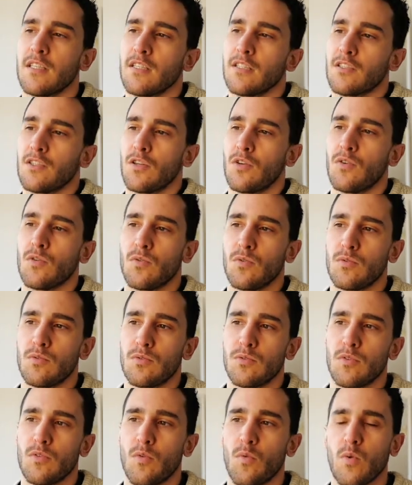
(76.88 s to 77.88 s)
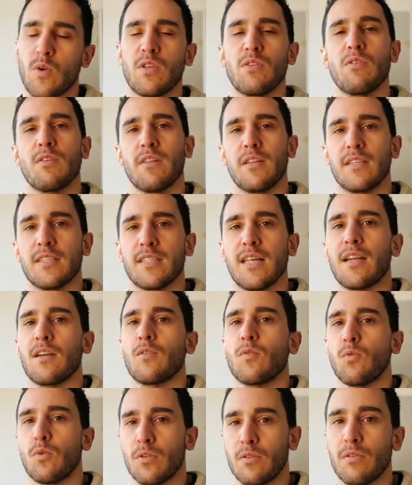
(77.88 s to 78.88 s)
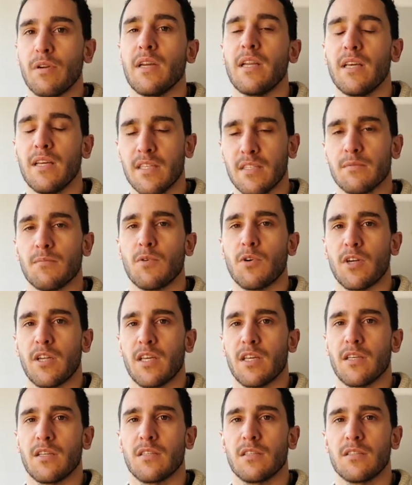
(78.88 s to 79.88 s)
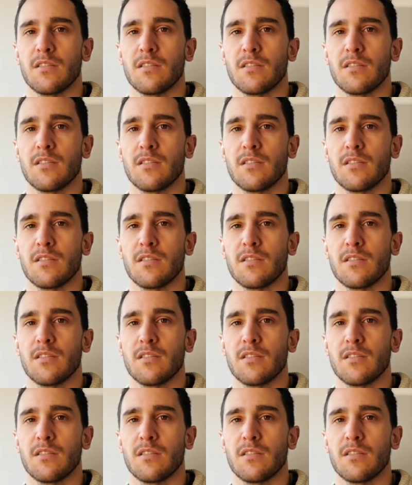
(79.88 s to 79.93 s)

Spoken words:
So when you understand what really is money,